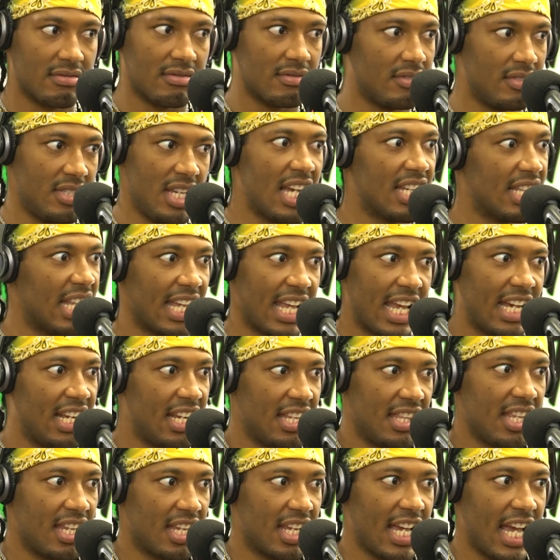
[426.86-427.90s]
Yeah, like
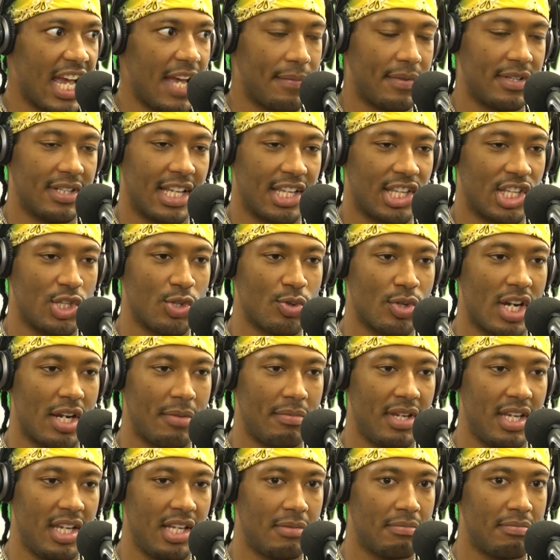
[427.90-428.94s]
anything can happen, like, you know what I
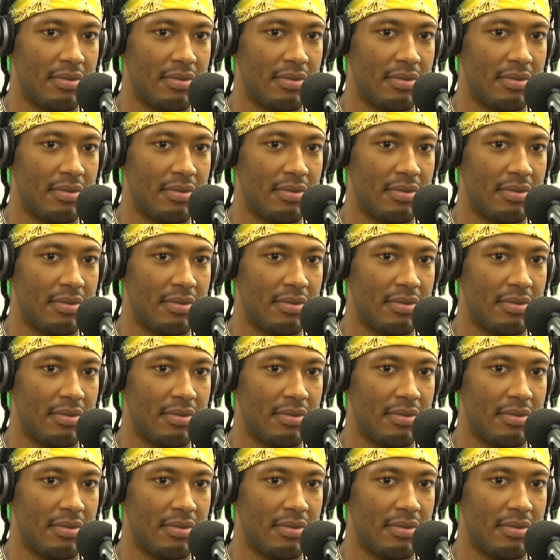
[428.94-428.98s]
mean?